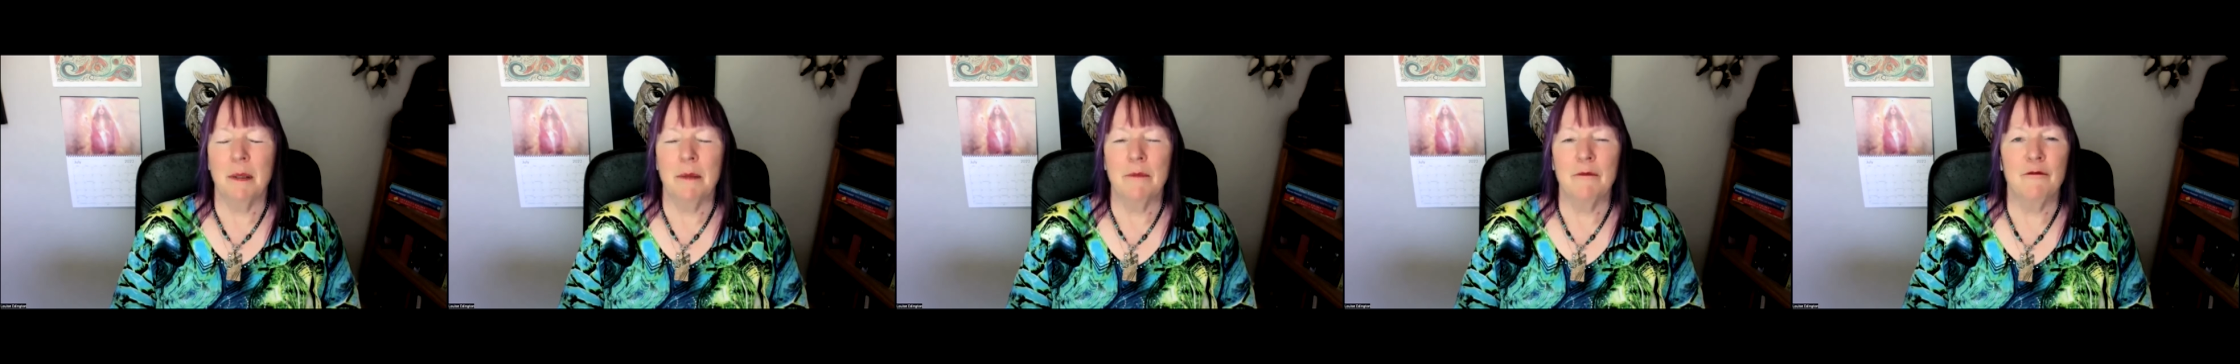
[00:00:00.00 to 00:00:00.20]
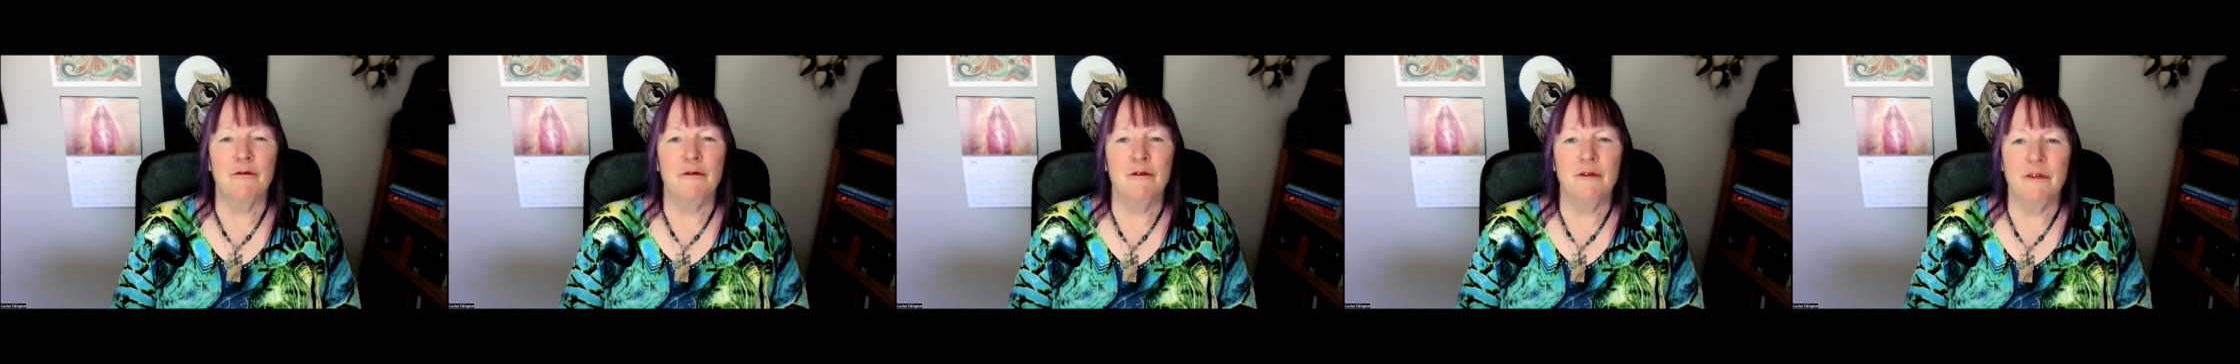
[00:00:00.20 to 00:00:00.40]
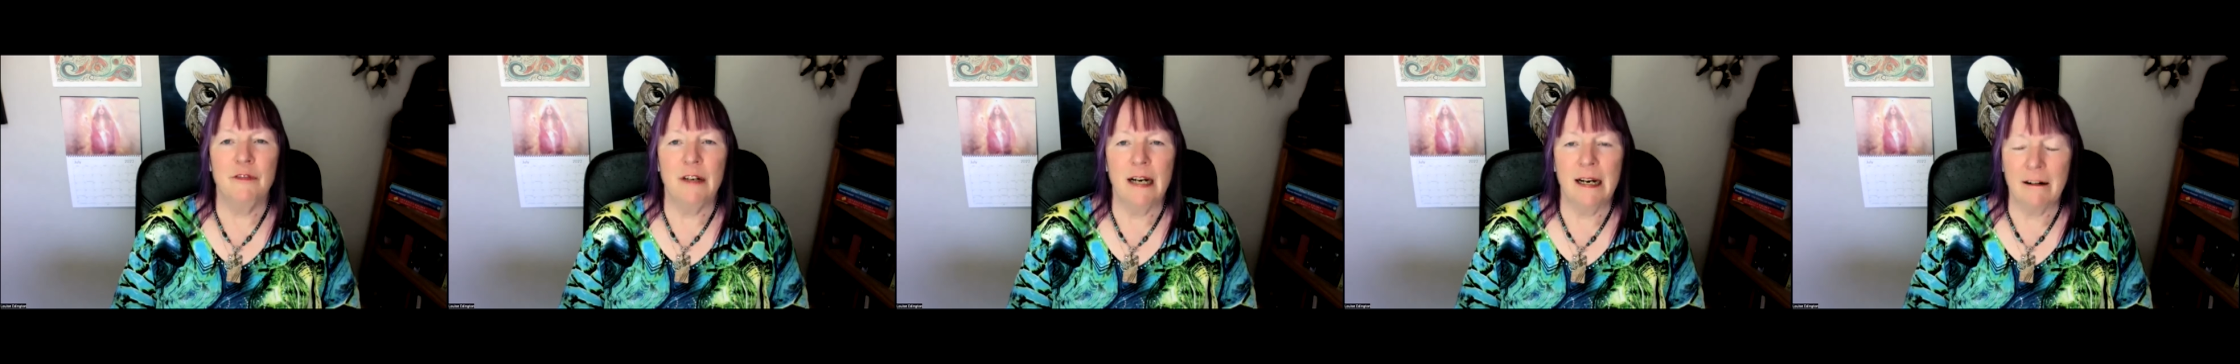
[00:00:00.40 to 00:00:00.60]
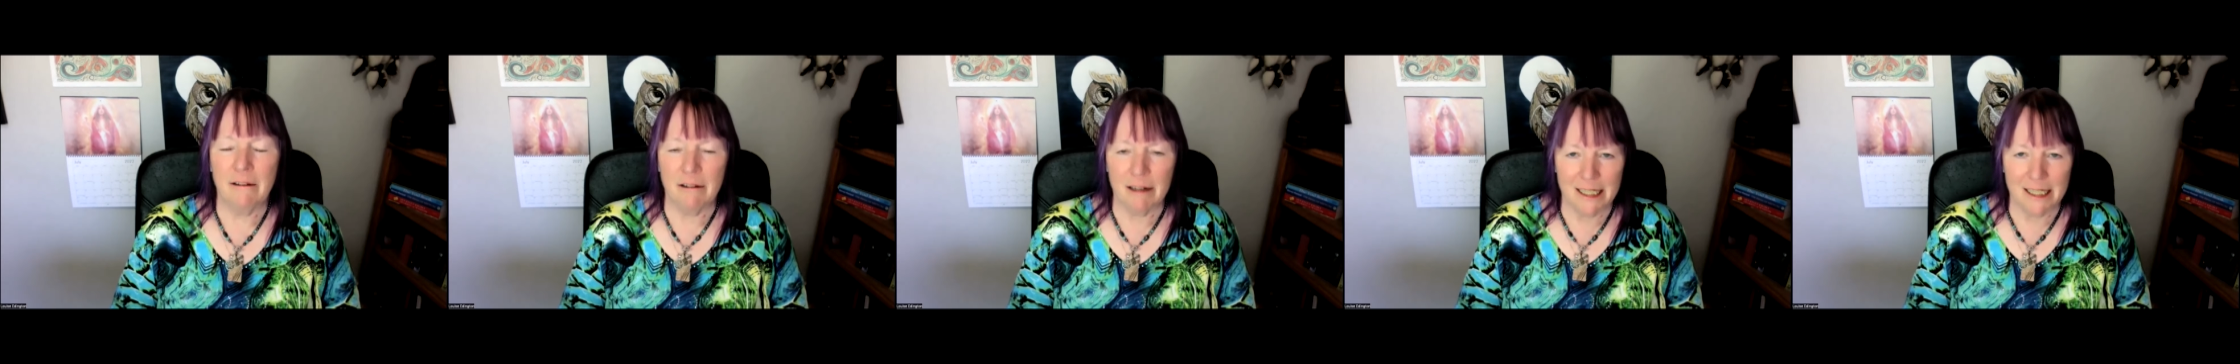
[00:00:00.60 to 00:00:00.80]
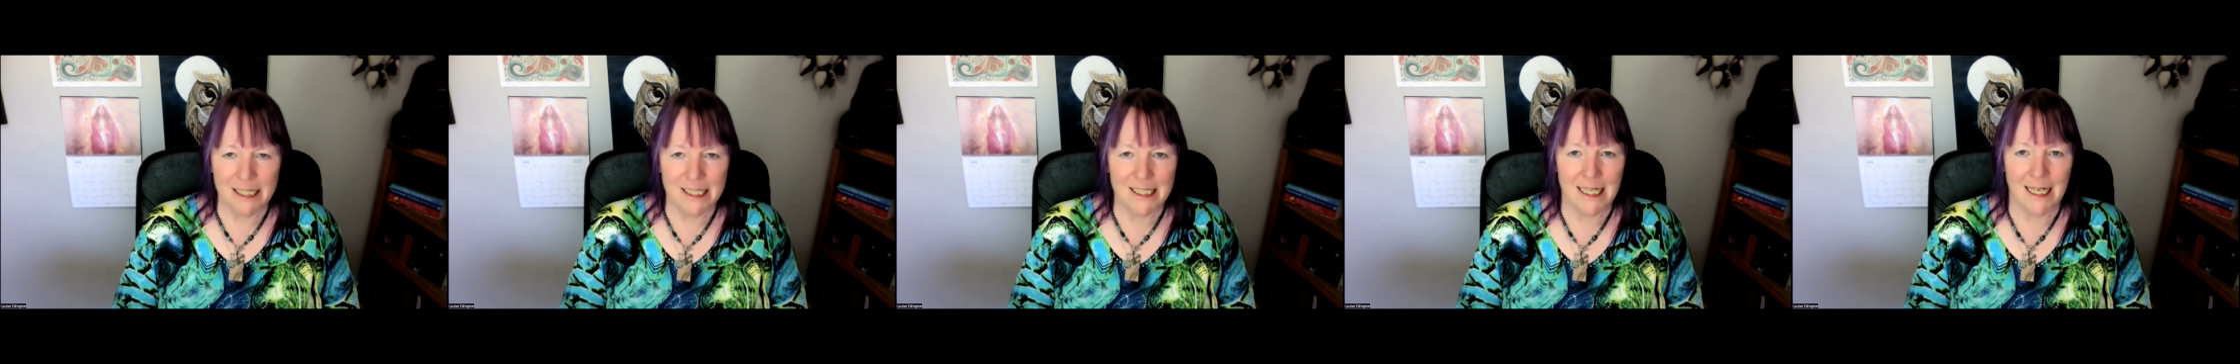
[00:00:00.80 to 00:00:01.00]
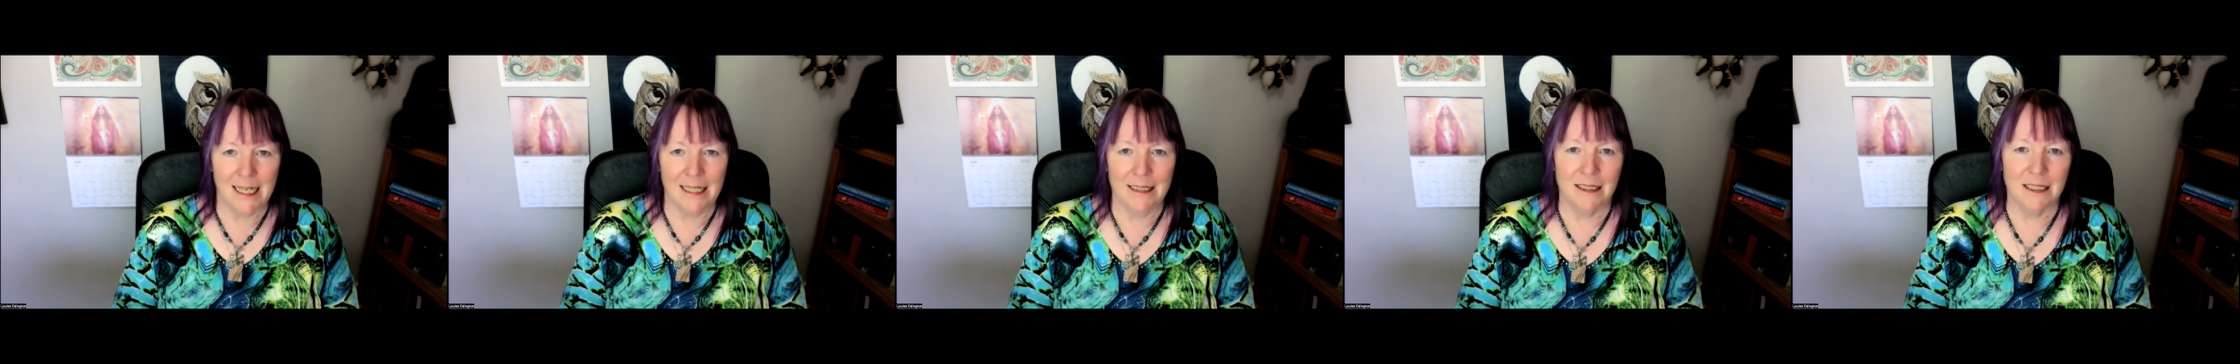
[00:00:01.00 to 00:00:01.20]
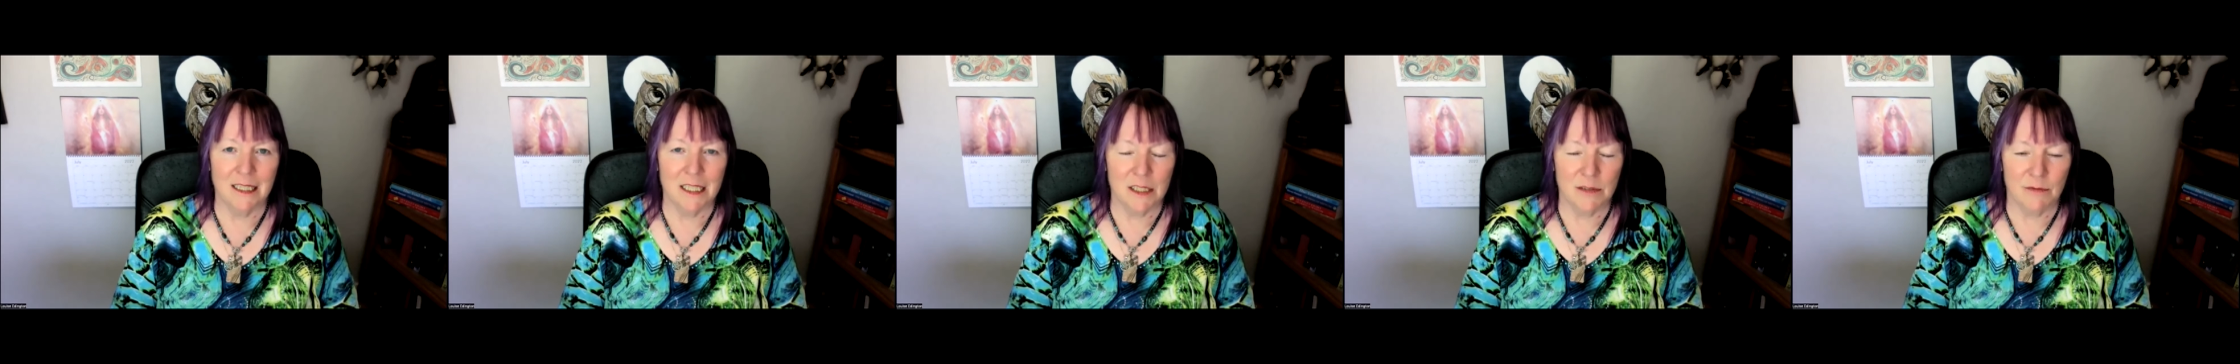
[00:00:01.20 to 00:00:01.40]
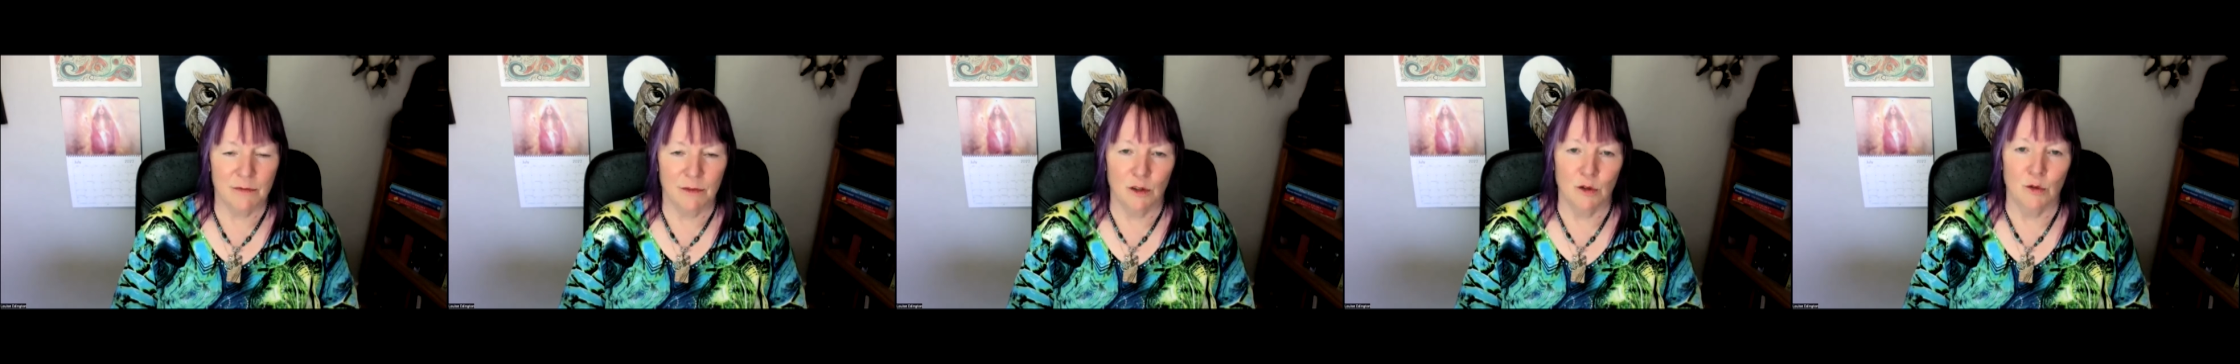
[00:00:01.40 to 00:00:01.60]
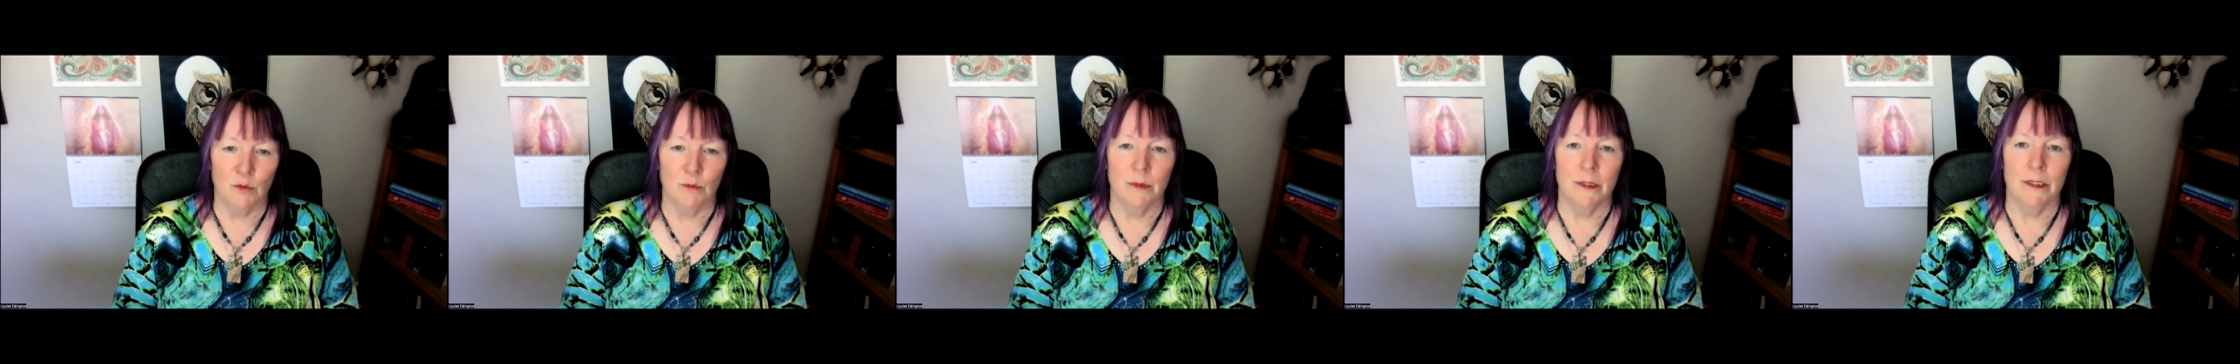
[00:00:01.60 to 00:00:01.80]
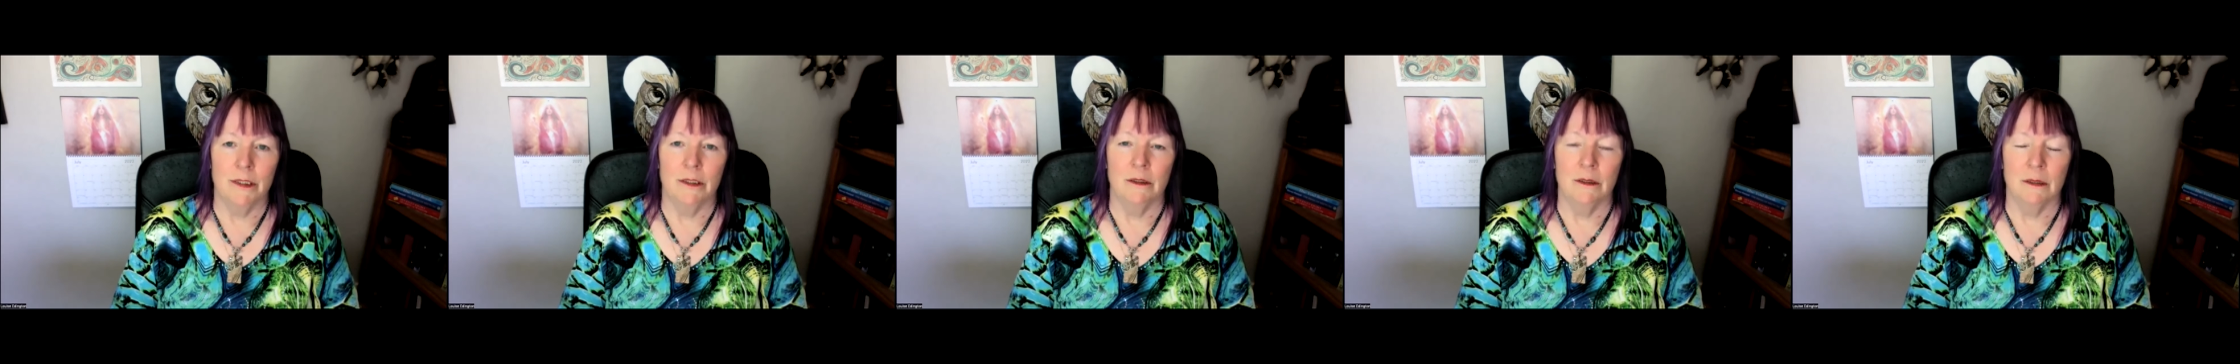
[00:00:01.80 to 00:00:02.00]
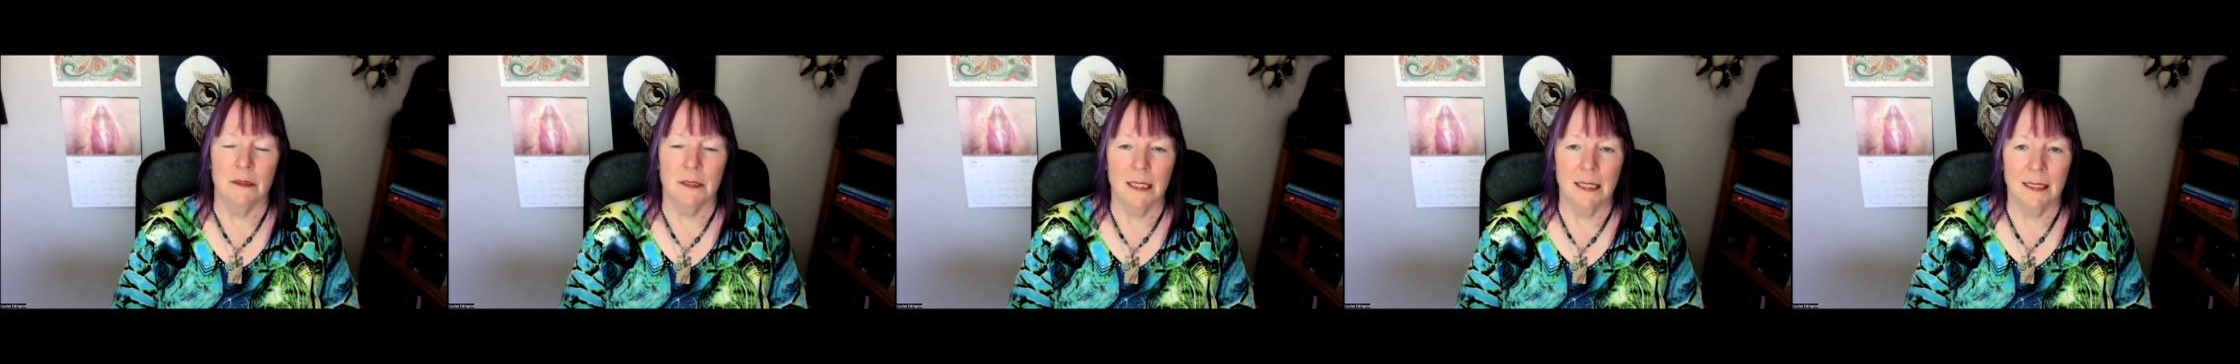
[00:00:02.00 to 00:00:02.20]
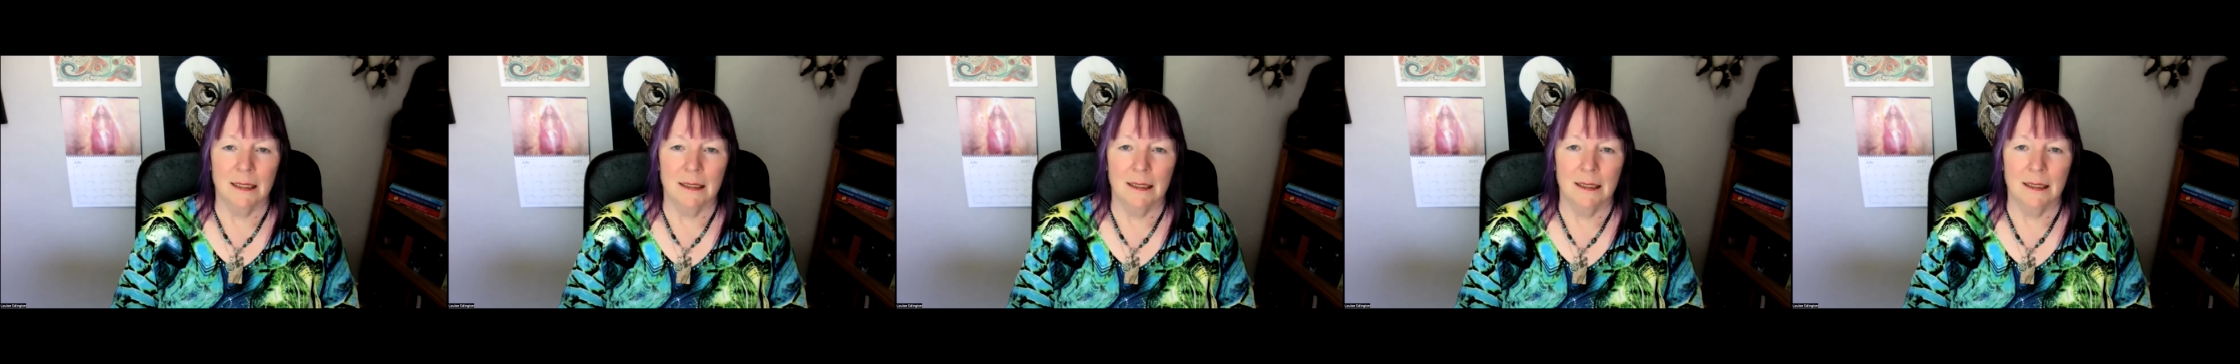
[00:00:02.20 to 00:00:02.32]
but very tense full moon,